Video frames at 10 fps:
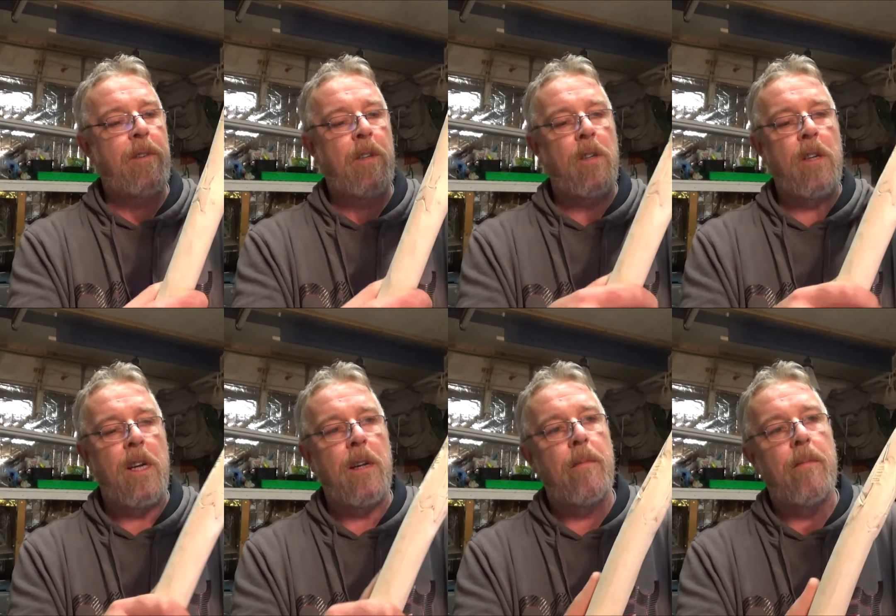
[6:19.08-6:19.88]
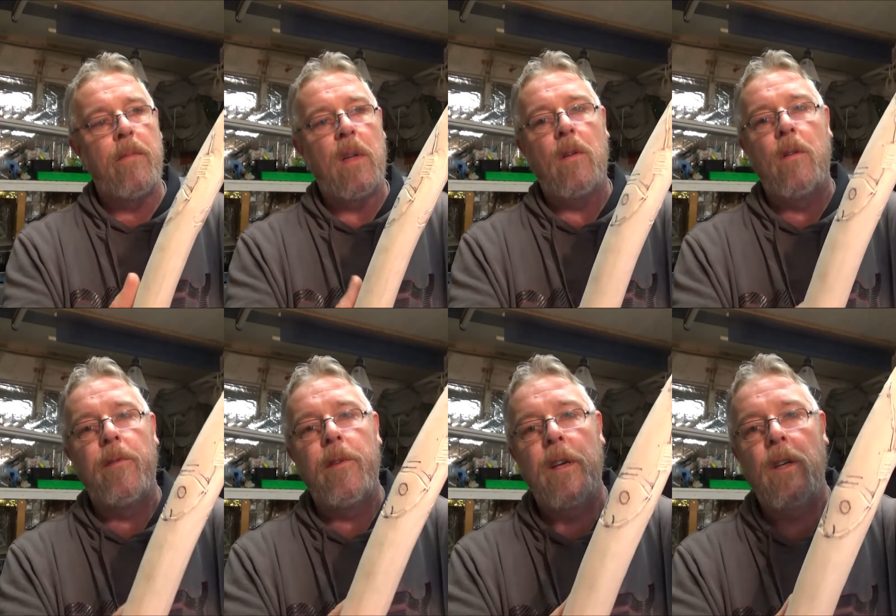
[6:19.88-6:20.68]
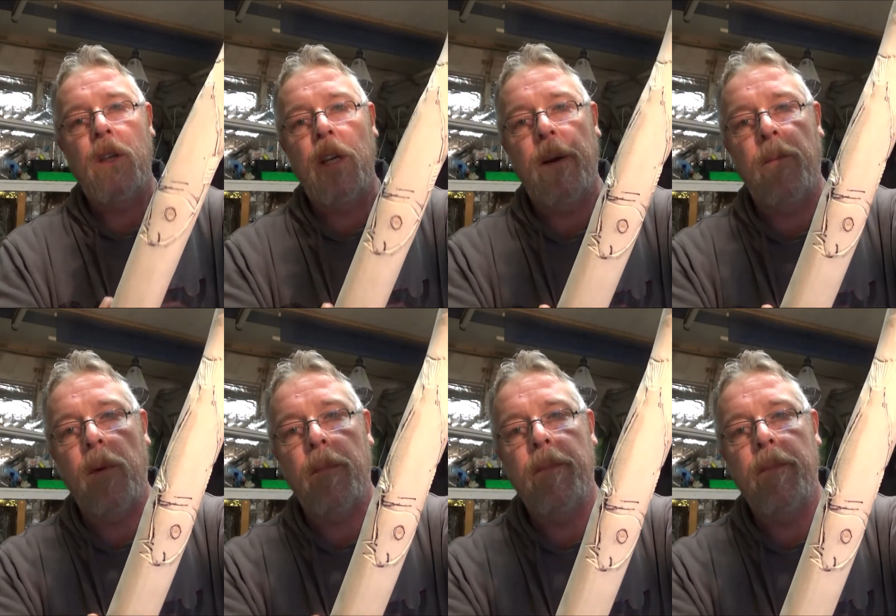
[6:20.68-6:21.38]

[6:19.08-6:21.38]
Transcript: fish on it. They're not all finished out.